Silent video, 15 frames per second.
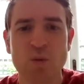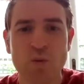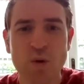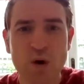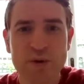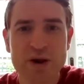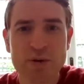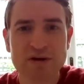
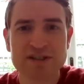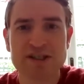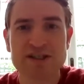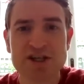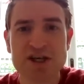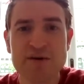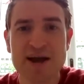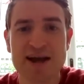What we want to
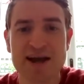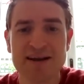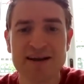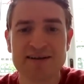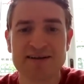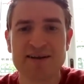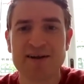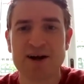do here,
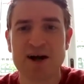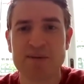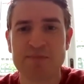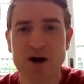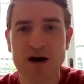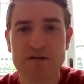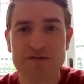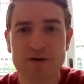
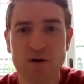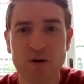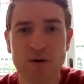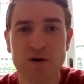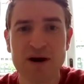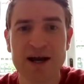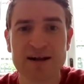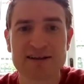above
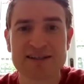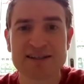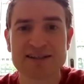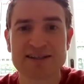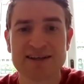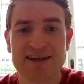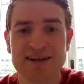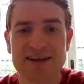all
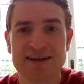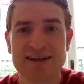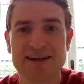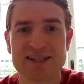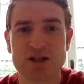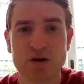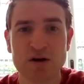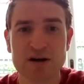else,
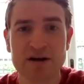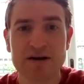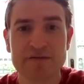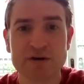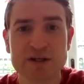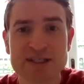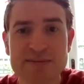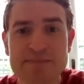is look
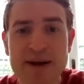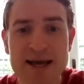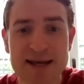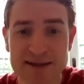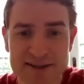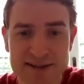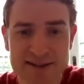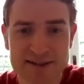for
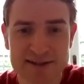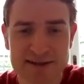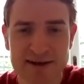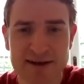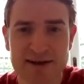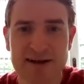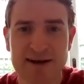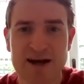debates
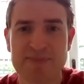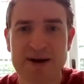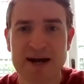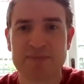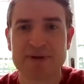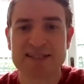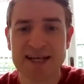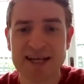
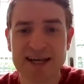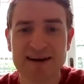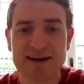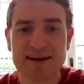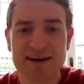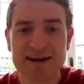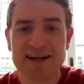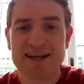about
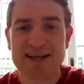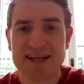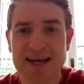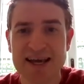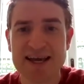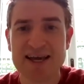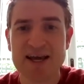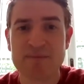particular
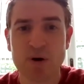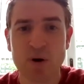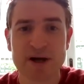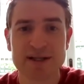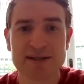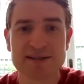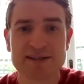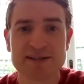key
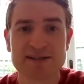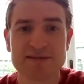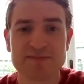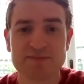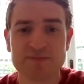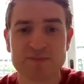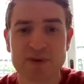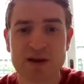points.
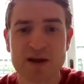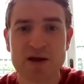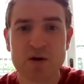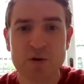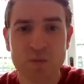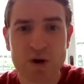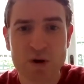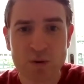
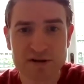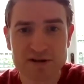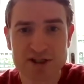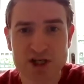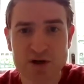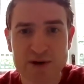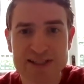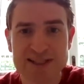We want
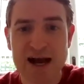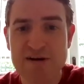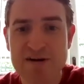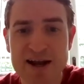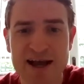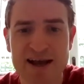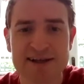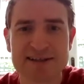to
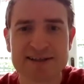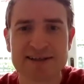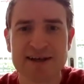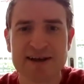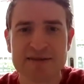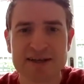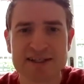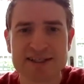interrogate
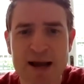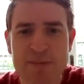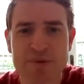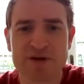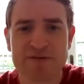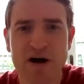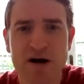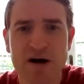the
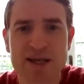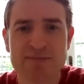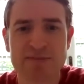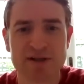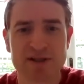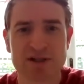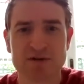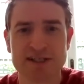depth of
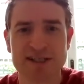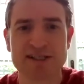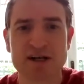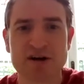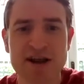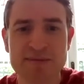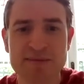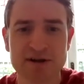argument or
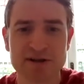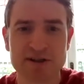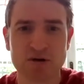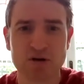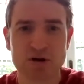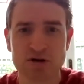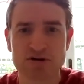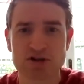disagreement
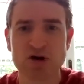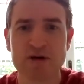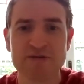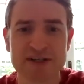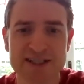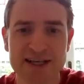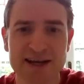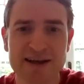or
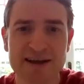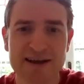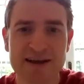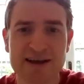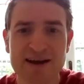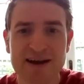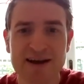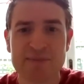controversy
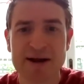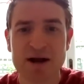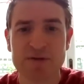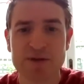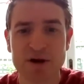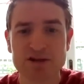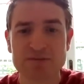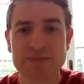about
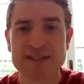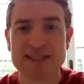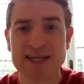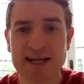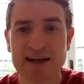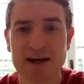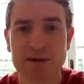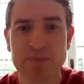those
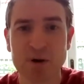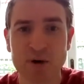particular